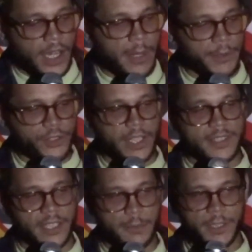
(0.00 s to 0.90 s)
I'm
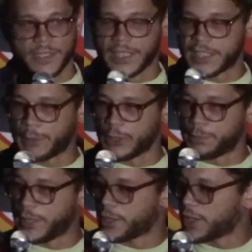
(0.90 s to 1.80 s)
addressing it because I
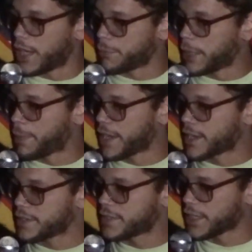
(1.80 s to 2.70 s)
spilled beer on my
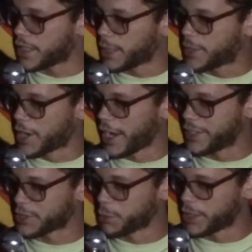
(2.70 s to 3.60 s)
pants, and I
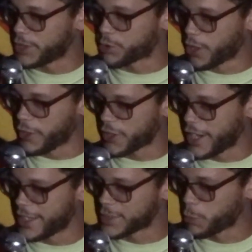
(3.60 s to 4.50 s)
just want to draw your
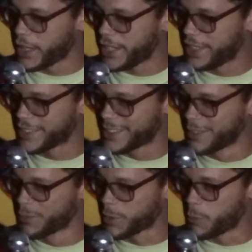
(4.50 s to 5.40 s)
eyes away
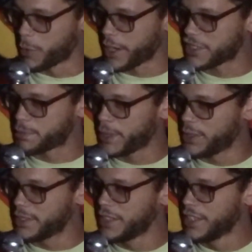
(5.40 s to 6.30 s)
from where I
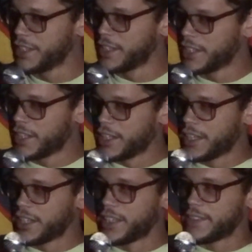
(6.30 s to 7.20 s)
spilled.
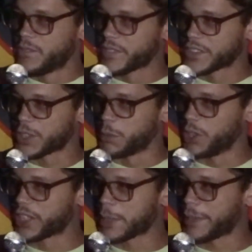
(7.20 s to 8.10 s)
So we'll
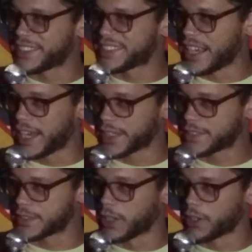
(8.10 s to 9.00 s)
look at my
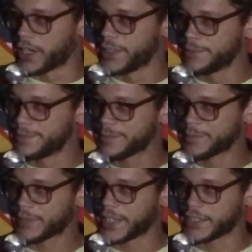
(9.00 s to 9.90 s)
socks, all right?
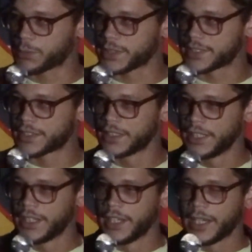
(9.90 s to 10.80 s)
That's what's
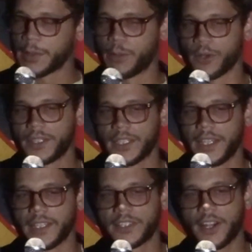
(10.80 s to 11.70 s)
important
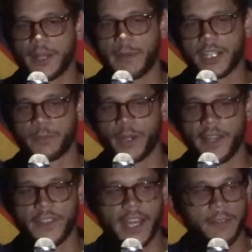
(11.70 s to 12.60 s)
today. Sorry, I'm out of
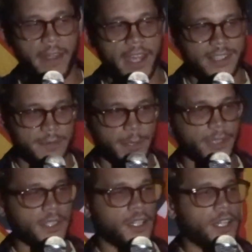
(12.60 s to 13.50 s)
breath. I have asthma.
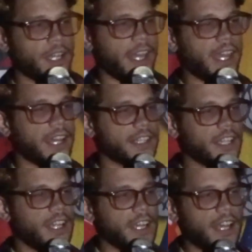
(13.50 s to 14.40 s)

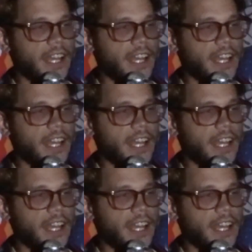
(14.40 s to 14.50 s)
And